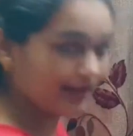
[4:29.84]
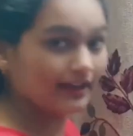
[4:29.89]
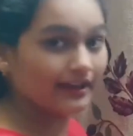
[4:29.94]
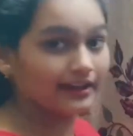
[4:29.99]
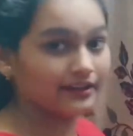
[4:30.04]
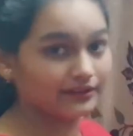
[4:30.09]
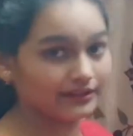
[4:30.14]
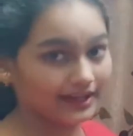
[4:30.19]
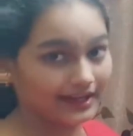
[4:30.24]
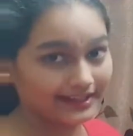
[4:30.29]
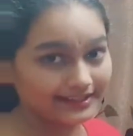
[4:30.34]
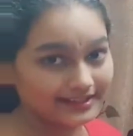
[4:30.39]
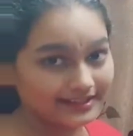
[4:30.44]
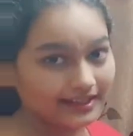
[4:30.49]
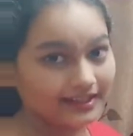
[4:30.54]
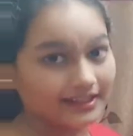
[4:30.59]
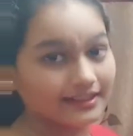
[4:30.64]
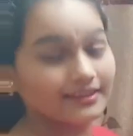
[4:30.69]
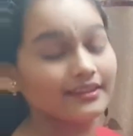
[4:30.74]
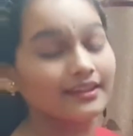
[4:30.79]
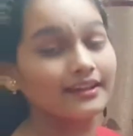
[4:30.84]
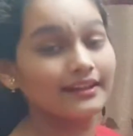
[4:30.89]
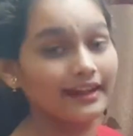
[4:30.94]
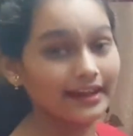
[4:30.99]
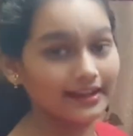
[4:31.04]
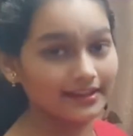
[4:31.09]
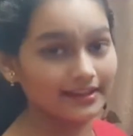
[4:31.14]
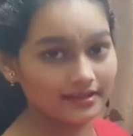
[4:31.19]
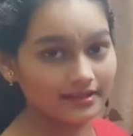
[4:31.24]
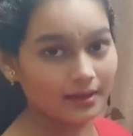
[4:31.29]
and write the
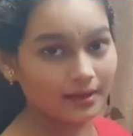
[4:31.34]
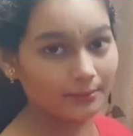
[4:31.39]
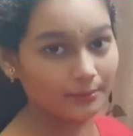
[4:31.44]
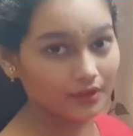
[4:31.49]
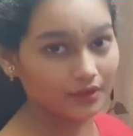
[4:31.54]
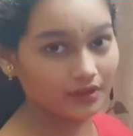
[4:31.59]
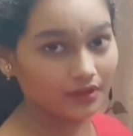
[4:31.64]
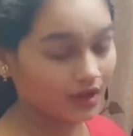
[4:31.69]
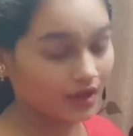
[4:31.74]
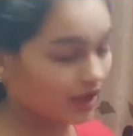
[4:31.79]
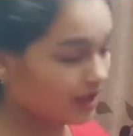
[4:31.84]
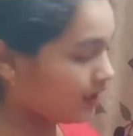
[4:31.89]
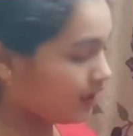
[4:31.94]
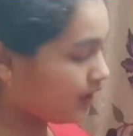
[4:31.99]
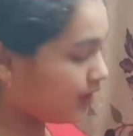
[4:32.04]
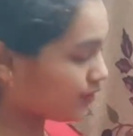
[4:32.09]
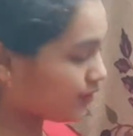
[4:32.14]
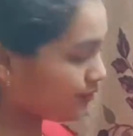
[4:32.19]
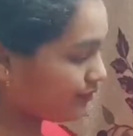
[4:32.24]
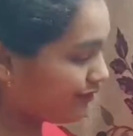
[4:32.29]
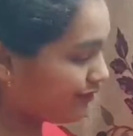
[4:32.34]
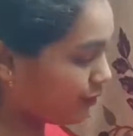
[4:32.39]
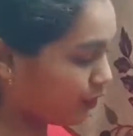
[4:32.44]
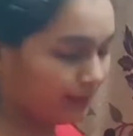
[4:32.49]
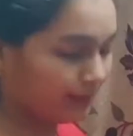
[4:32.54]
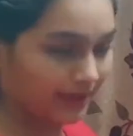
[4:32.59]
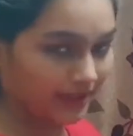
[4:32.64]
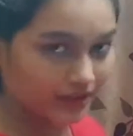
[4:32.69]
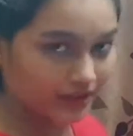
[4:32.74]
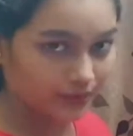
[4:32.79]
next number. So 4
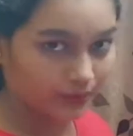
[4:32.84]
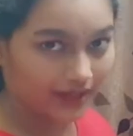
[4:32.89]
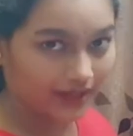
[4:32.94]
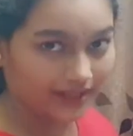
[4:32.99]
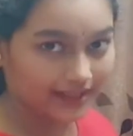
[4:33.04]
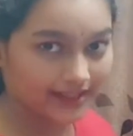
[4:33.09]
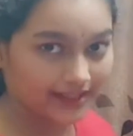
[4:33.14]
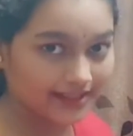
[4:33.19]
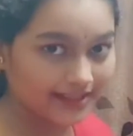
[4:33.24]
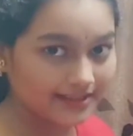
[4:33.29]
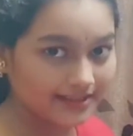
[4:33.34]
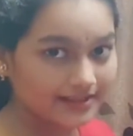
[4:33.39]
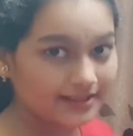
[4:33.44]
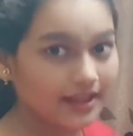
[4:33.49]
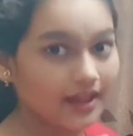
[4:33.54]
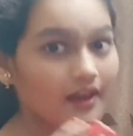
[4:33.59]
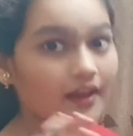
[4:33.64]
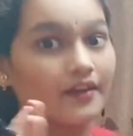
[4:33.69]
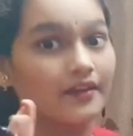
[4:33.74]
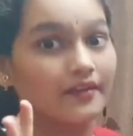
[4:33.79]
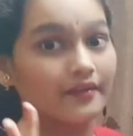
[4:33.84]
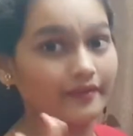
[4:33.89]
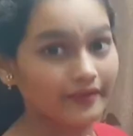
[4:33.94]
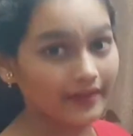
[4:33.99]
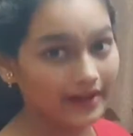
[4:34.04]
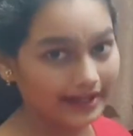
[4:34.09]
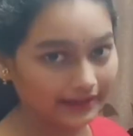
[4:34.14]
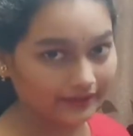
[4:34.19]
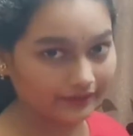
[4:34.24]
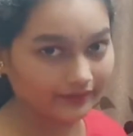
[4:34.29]
plus 1 is
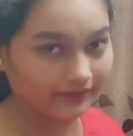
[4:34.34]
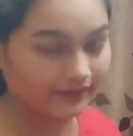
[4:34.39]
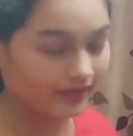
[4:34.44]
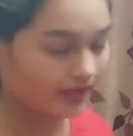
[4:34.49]
5.